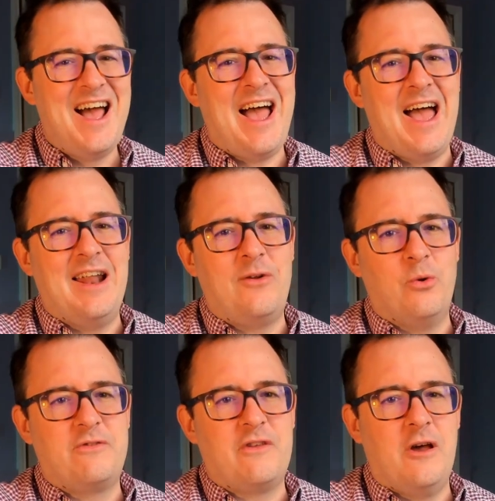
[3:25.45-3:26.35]
and
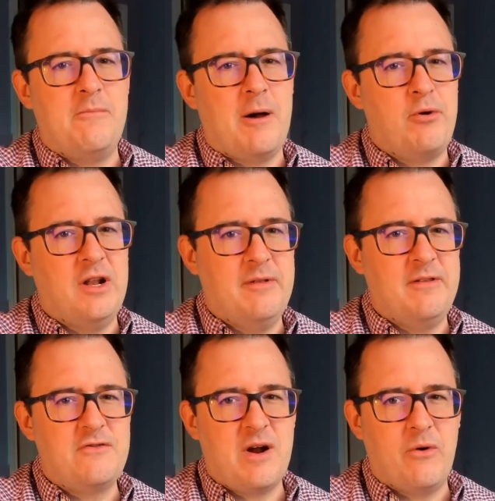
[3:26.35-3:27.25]
also by putting them
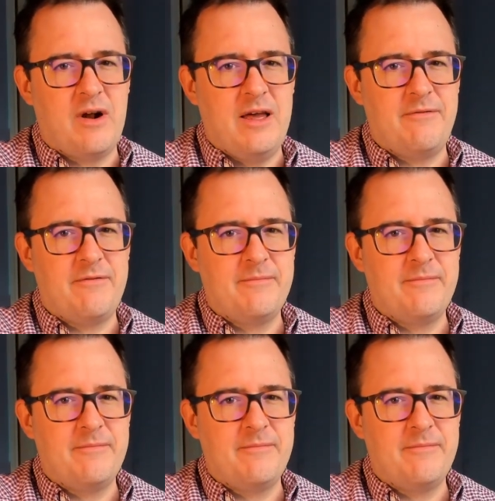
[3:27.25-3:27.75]
into treble clef.